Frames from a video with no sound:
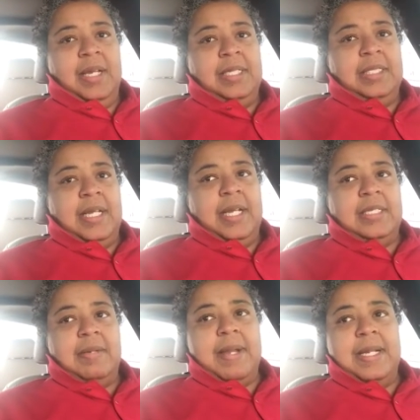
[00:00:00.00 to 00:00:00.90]
I said,
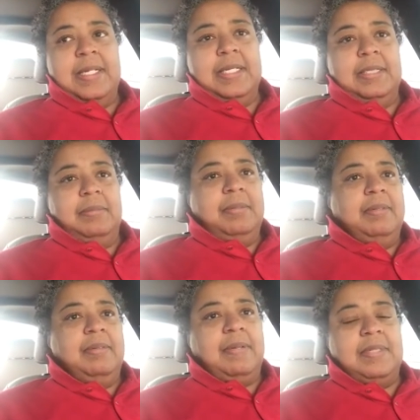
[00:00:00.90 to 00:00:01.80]
next time I come,
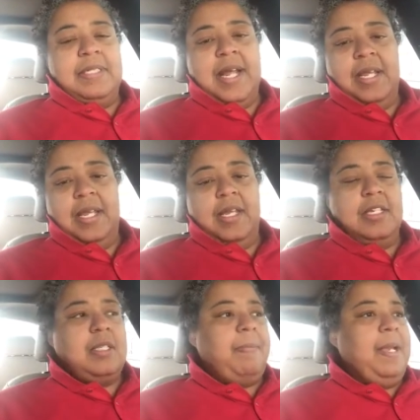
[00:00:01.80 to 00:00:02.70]
I'm just not here
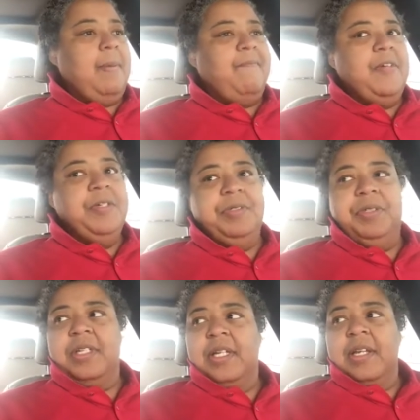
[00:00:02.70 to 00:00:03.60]
just to pick up
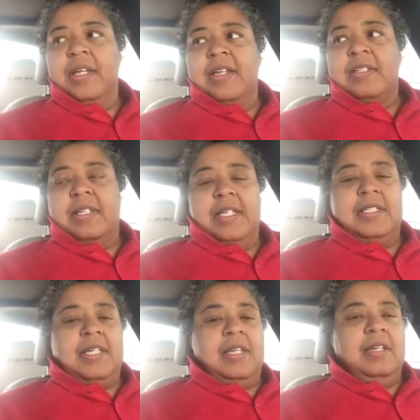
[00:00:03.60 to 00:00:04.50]
food. So he
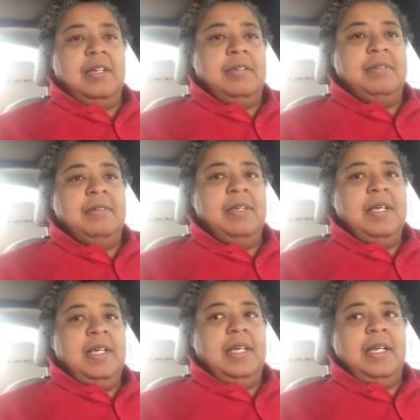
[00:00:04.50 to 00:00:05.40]
said, you know,
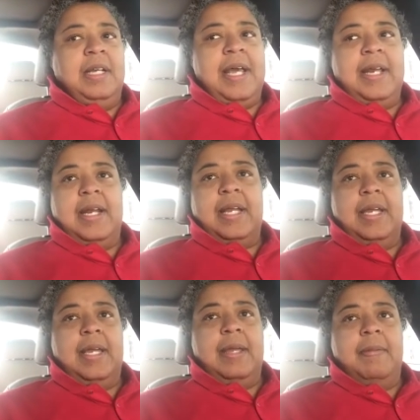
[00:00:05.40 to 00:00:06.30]
he's glad that I
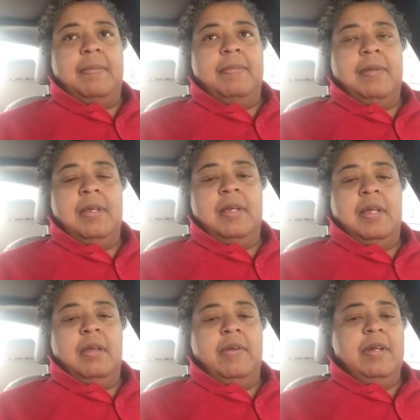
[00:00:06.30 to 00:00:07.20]
came
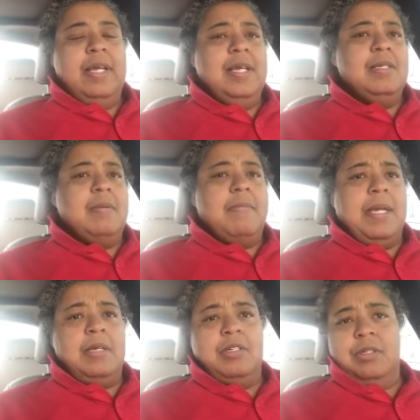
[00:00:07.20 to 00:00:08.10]
real handsome
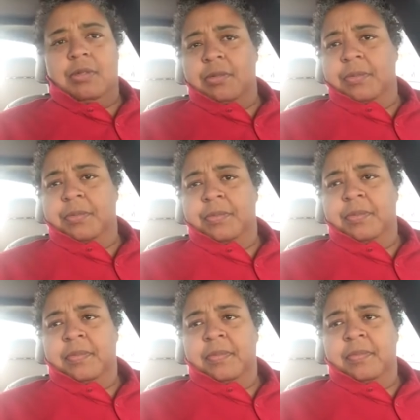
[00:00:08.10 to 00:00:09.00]
man too.
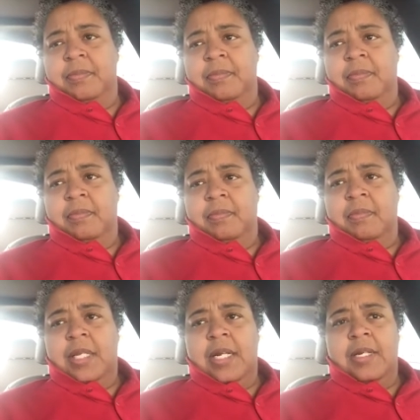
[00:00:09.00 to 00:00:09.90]

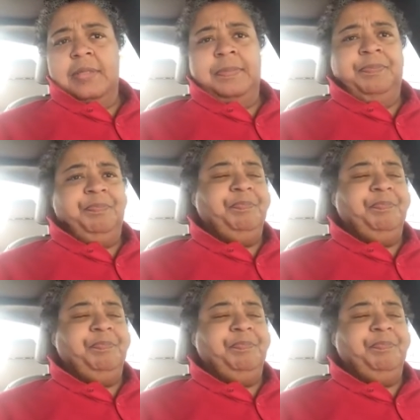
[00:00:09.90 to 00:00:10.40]
You know?